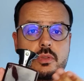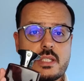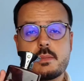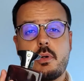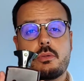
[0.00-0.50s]

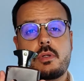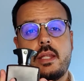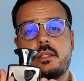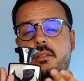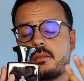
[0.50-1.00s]
this bottle
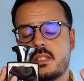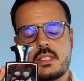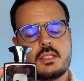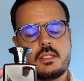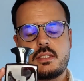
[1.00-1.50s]
right here,
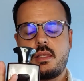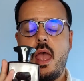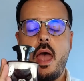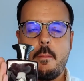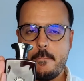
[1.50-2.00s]
this is
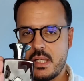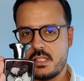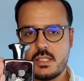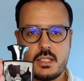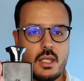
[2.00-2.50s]

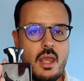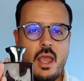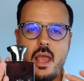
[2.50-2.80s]
amazing.